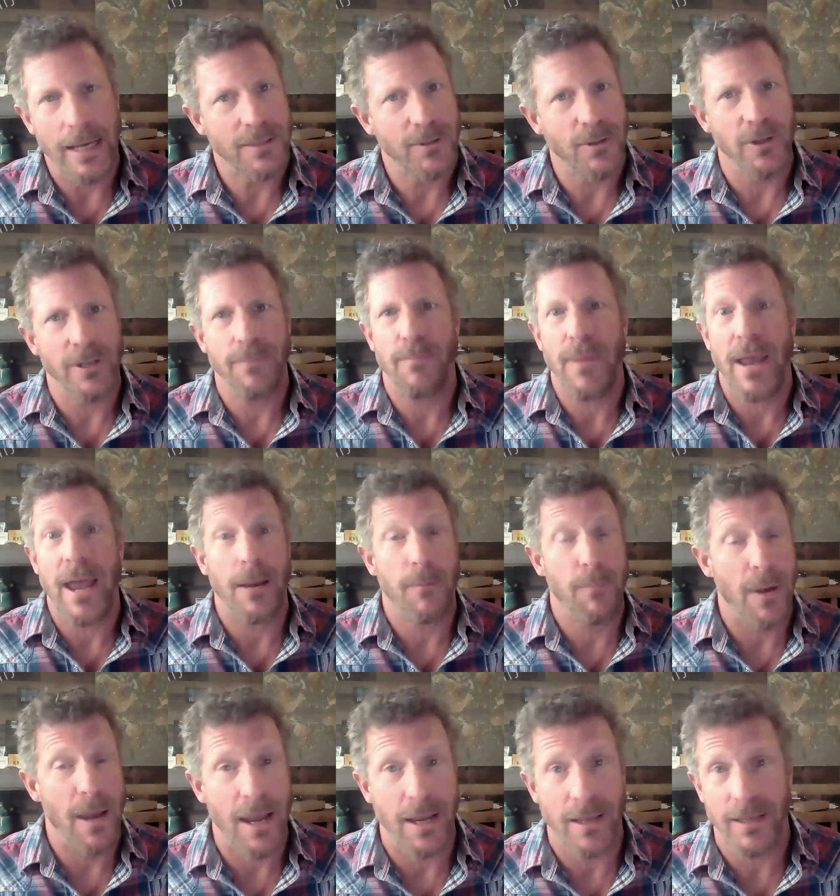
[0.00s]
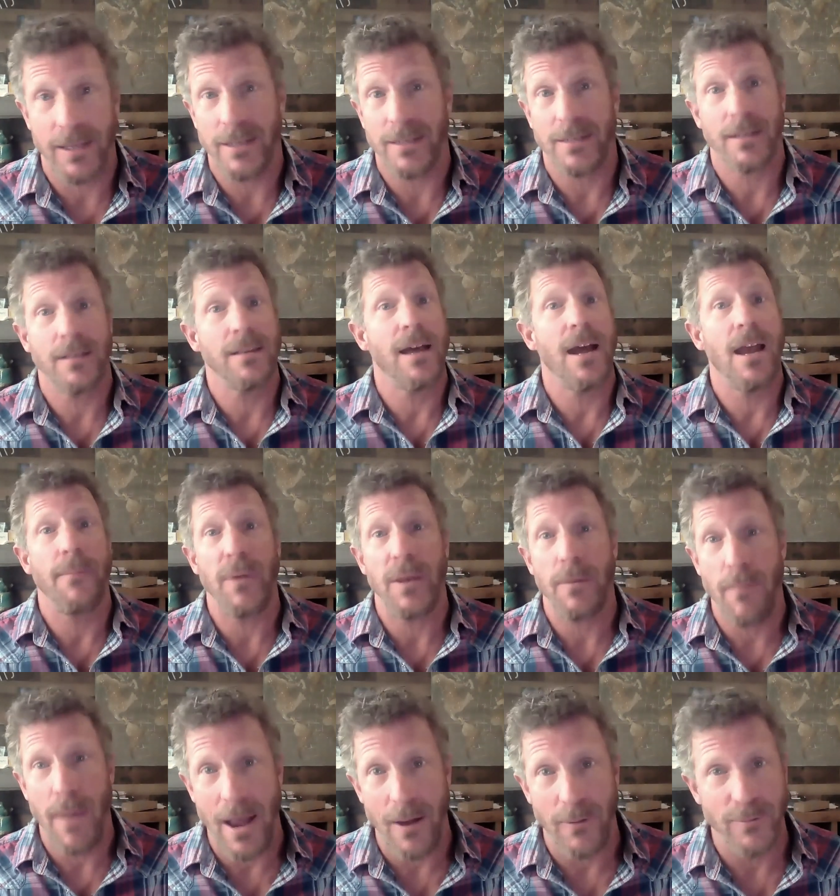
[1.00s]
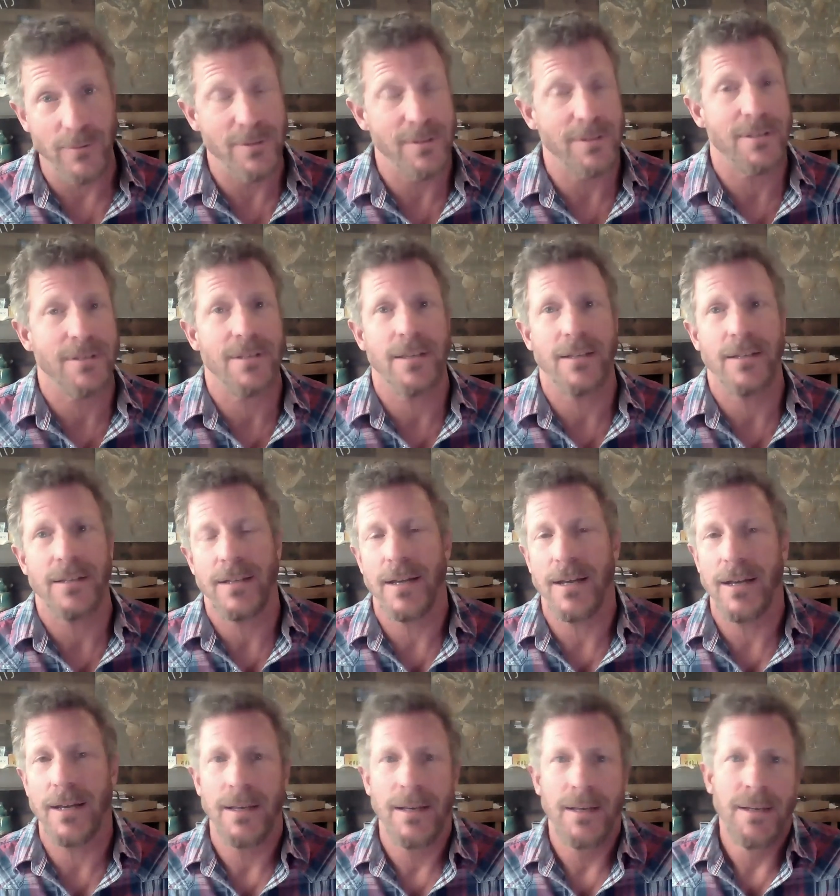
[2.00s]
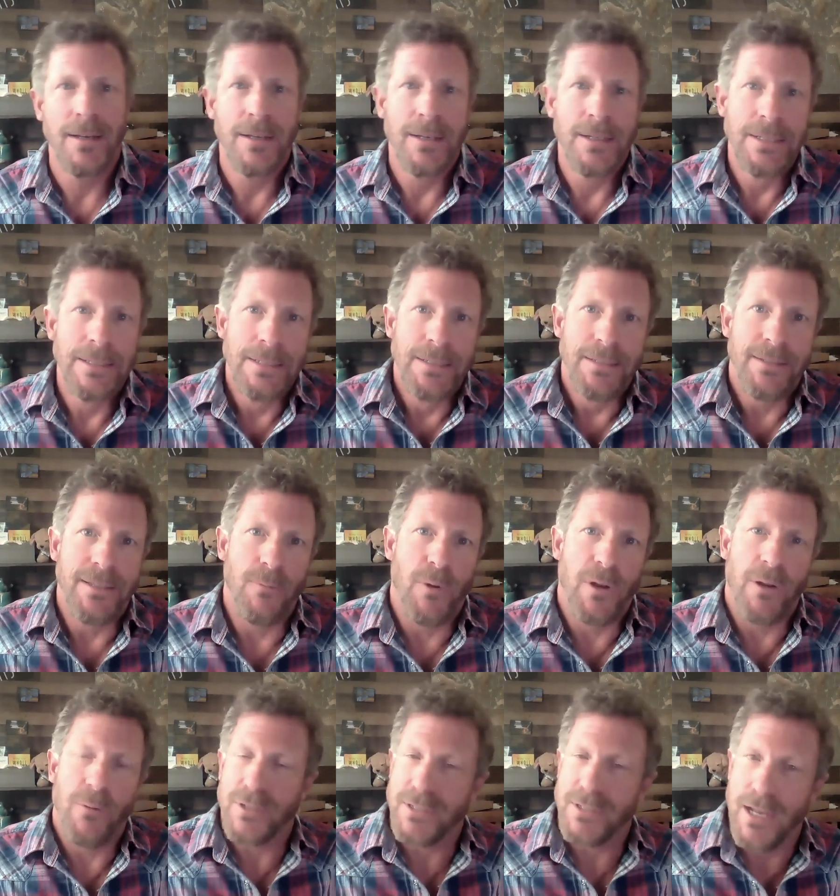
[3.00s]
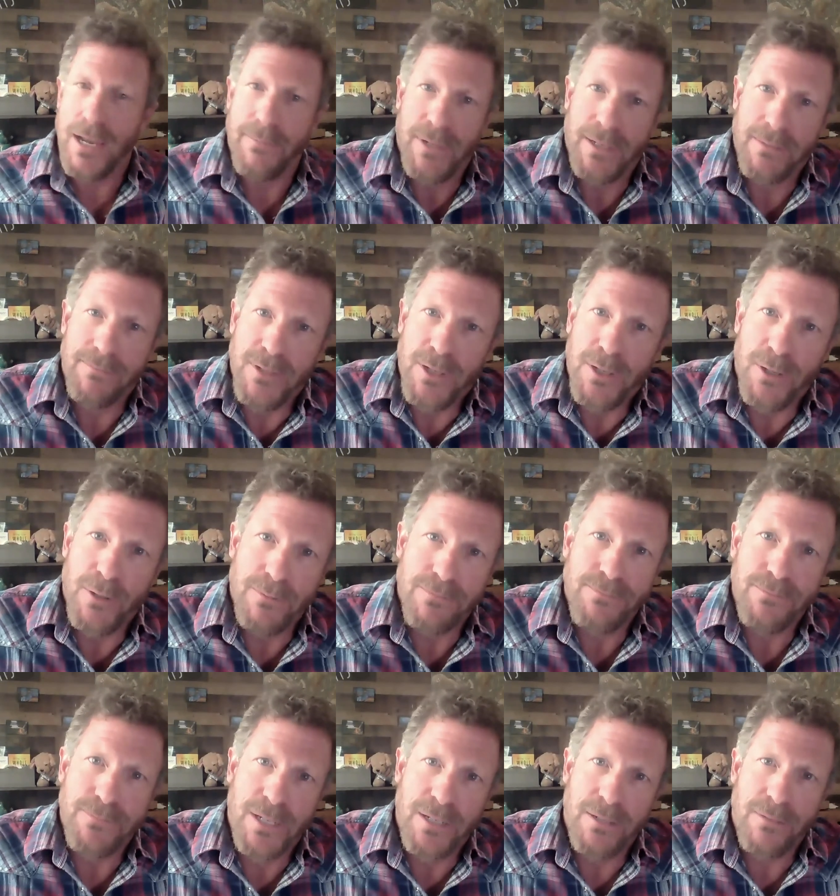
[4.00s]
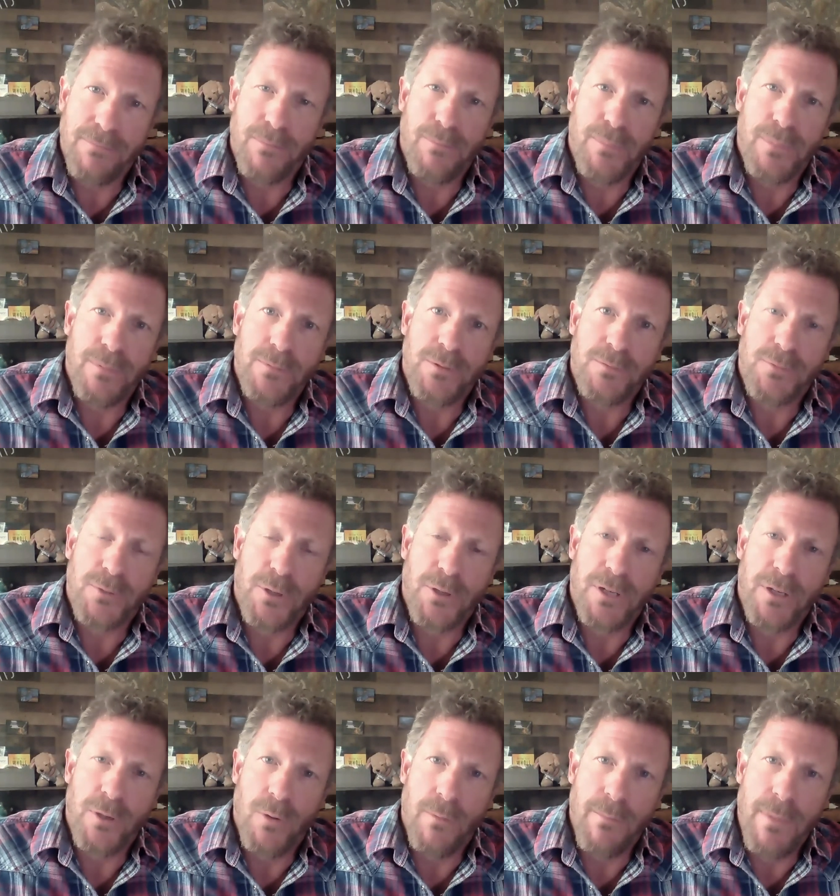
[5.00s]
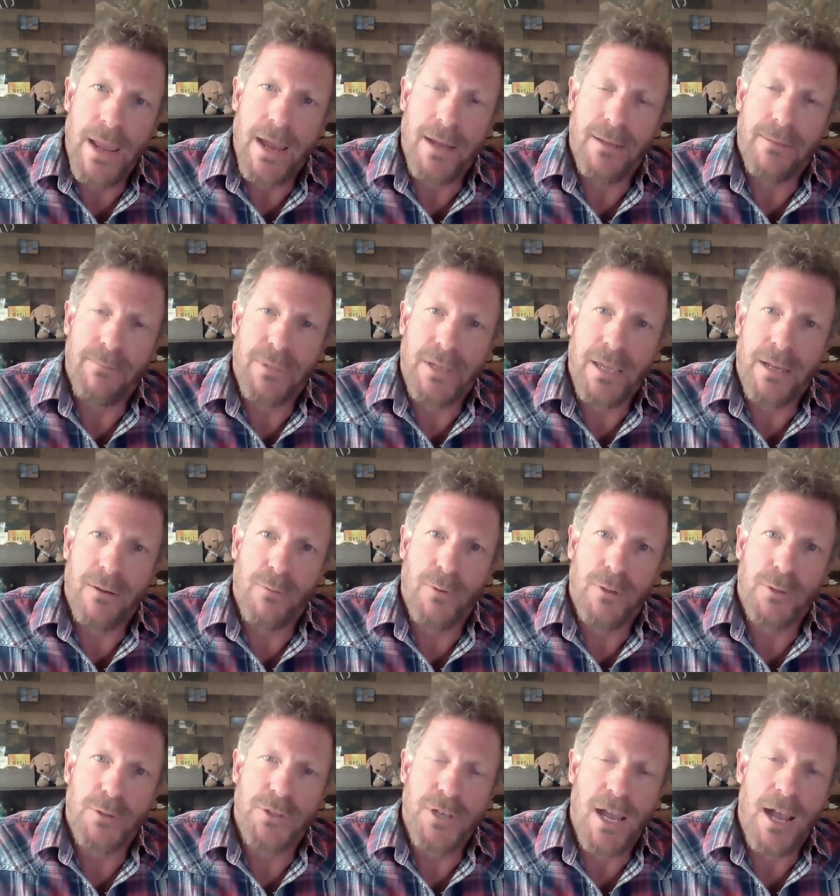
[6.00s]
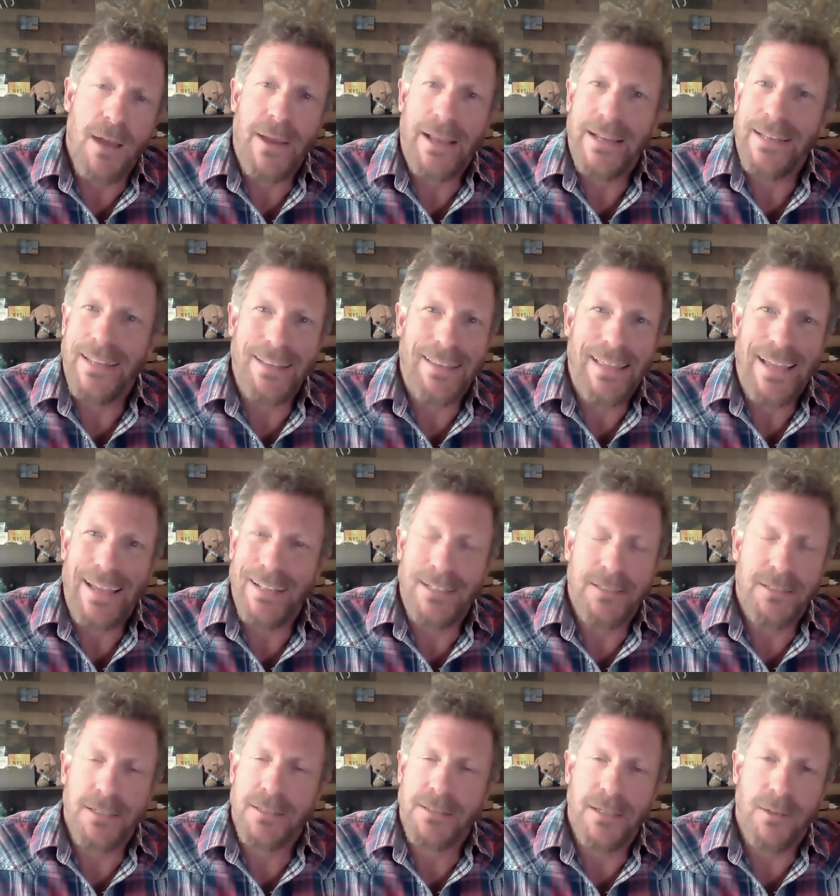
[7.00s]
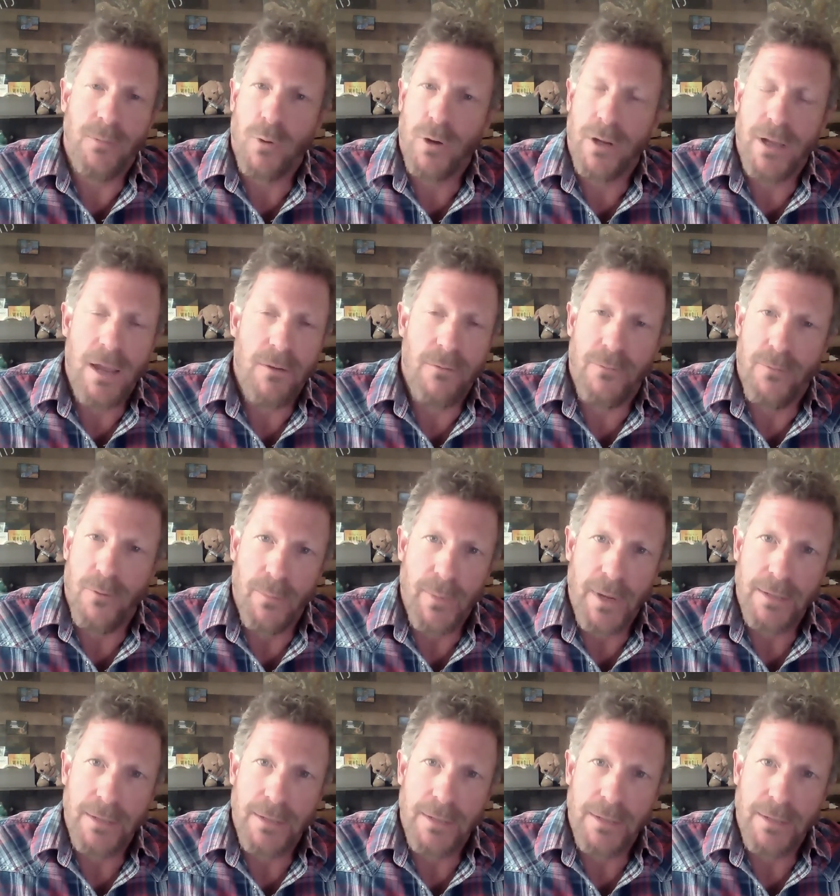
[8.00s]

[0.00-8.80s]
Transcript: Started backpacking and climbing mountains, and uh, then when it was time to you know get a, turn into a man and get a real job. I did that and it just didn't work out for